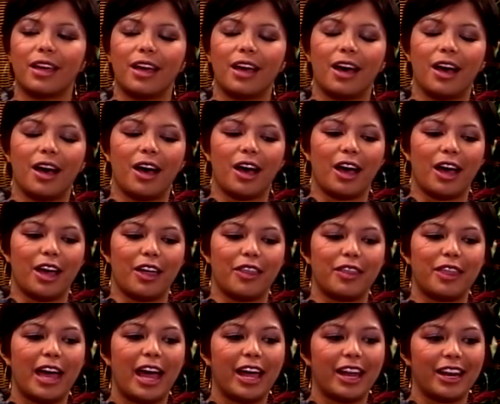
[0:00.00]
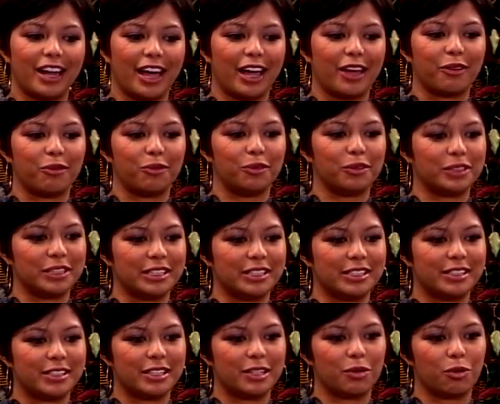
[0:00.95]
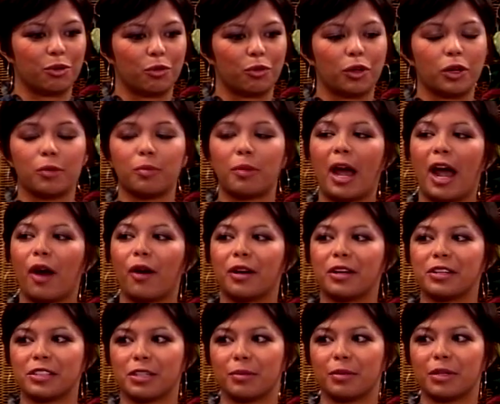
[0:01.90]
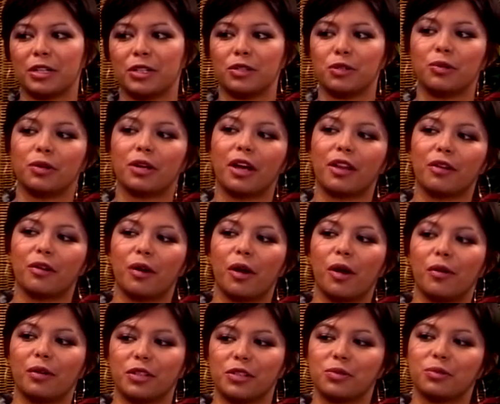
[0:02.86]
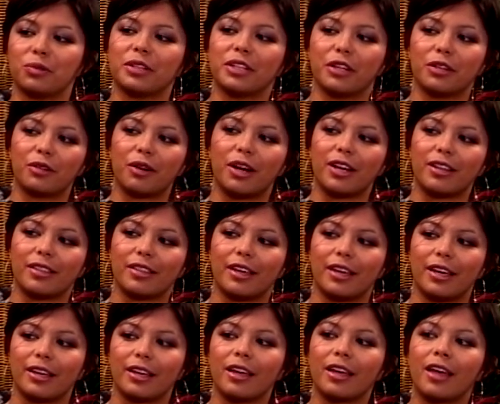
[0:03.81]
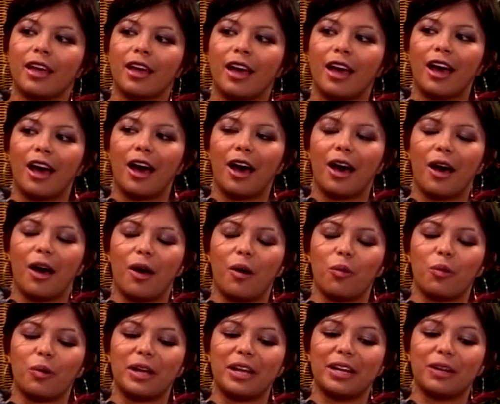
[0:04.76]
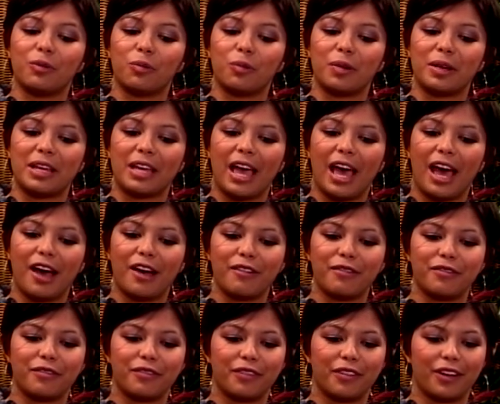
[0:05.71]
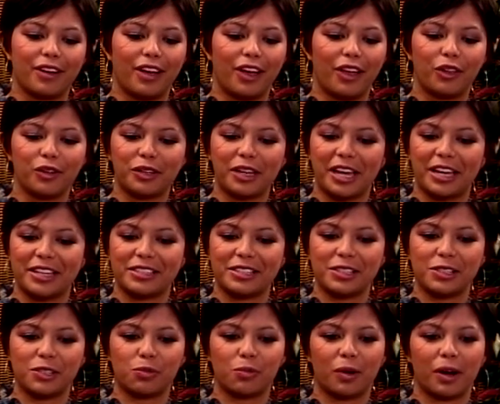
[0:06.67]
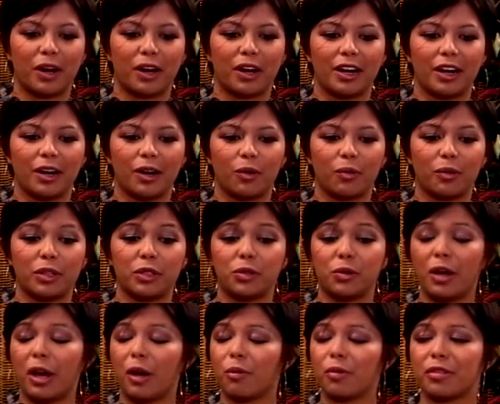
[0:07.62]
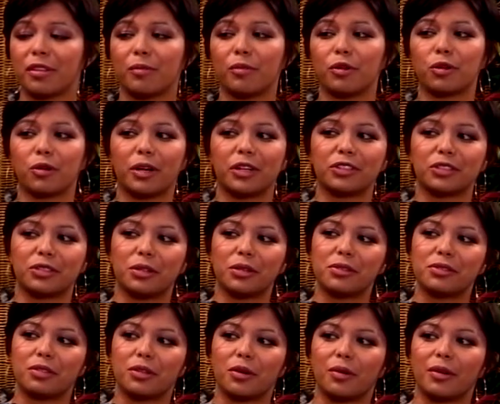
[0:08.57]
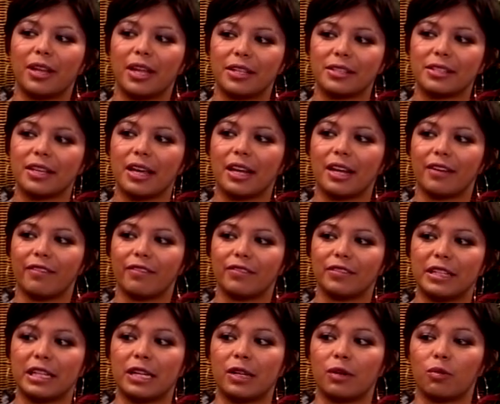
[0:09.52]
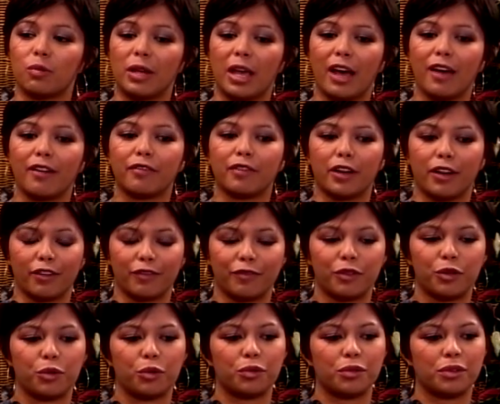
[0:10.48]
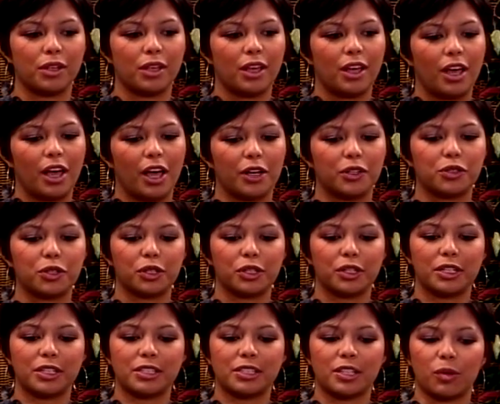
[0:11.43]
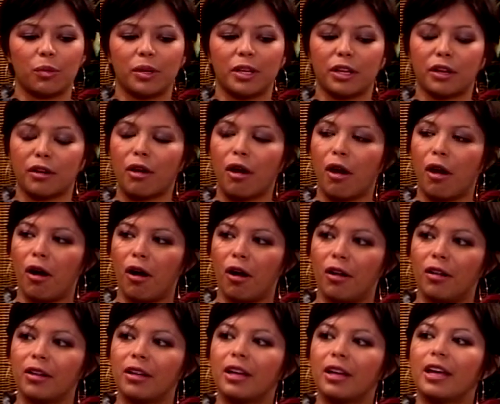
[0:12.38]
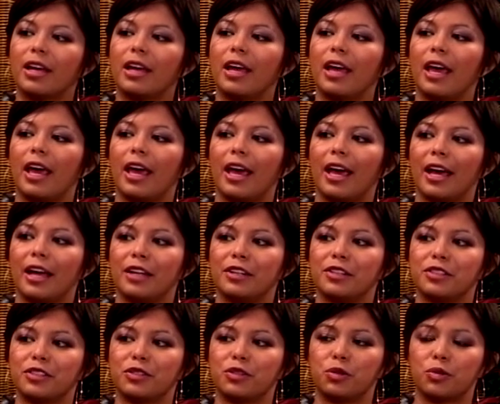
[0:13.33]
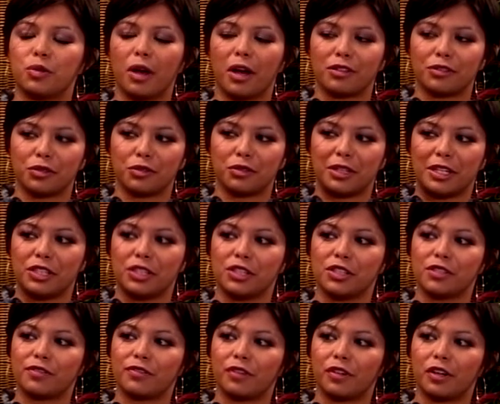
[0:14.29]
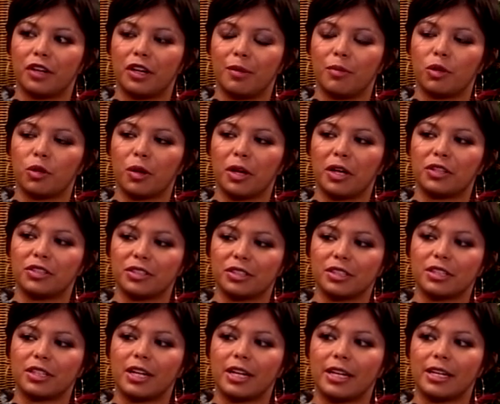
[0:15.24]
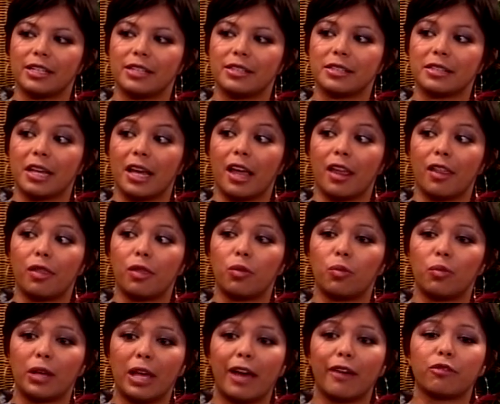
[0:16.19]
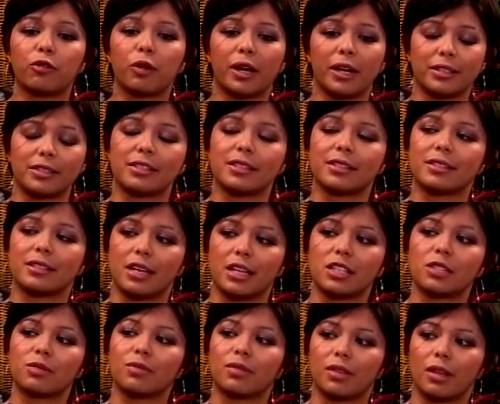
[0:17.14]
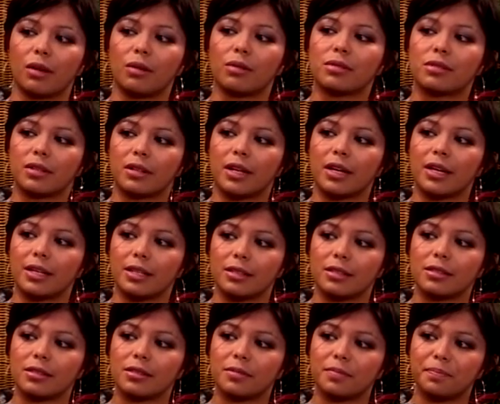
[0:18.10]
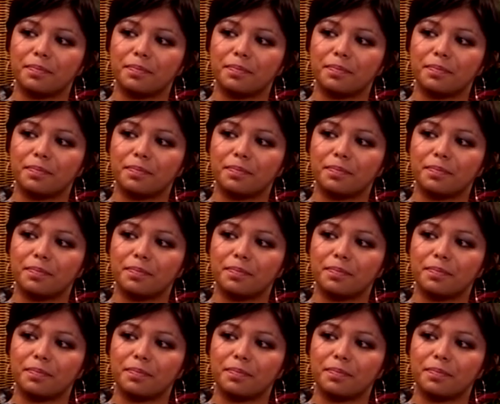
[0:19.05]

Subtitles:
That I really see when we're empowering somebody to do it on their own is really a great thing. When we have other cases where we do help with immigration also, and that's kind of neat. We have a few attorneys that we can call and do consultations for immigration clients, and we have great success with those clients.